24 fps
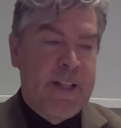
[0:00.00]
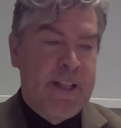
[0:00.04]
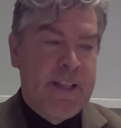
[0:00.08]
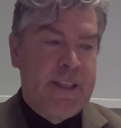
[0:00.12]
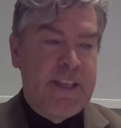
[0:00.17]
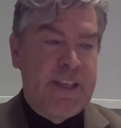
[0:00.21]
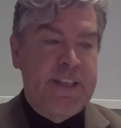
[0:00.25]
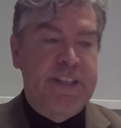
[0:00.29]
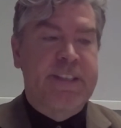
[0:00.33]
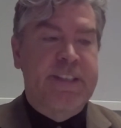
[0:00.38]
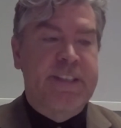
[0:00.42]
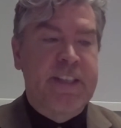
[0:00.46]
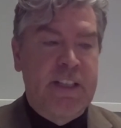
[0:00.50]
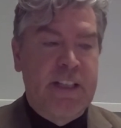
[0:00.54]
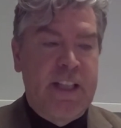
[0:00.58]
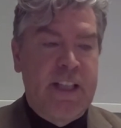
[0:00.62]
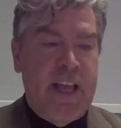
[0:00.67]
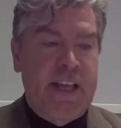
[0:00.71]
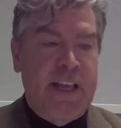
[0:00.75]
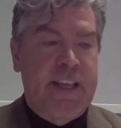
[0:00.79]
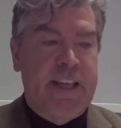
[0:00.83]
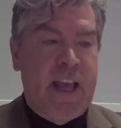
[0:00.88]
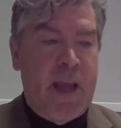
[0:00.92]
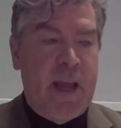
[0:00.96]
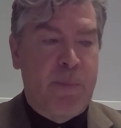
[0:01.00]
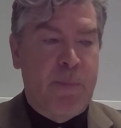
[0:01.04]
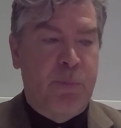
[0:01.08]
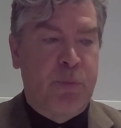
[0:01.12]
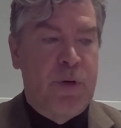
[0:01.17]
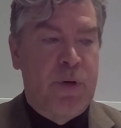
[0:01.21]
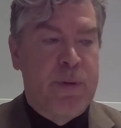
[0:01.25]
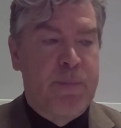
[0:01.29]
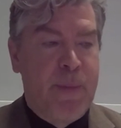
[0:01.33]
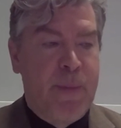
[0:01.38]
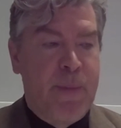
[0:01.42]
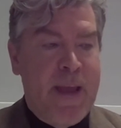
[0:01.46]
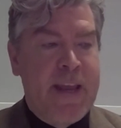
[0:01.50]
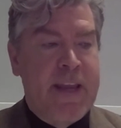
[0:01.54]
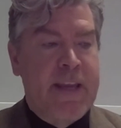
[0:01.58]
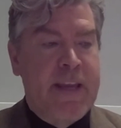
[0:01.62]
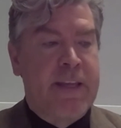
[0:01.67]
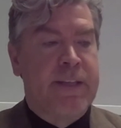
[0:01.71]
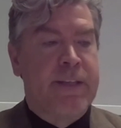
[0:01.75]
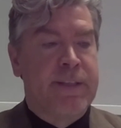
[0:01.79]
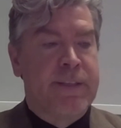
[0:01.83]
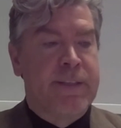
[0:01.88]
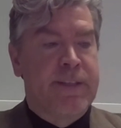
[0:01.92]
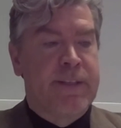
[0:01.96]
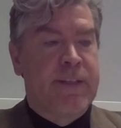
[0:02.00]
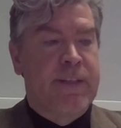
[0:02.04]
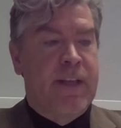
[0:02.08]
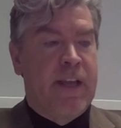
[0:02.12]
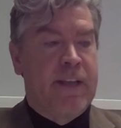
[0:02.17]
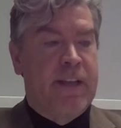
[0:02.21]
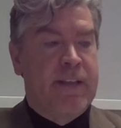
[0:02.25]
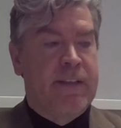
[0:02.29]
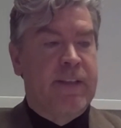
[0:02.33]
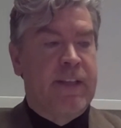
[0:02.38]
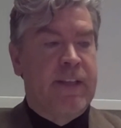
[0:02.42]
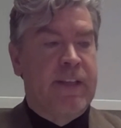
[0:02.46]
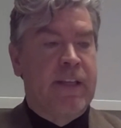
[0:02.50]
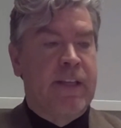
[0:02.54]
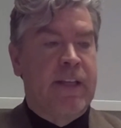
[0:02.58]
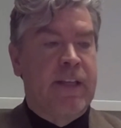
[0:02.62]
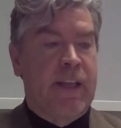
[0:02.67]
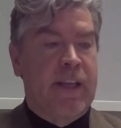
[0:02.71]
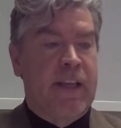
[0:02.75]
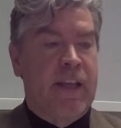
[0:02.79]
there's still that gap remains, I think,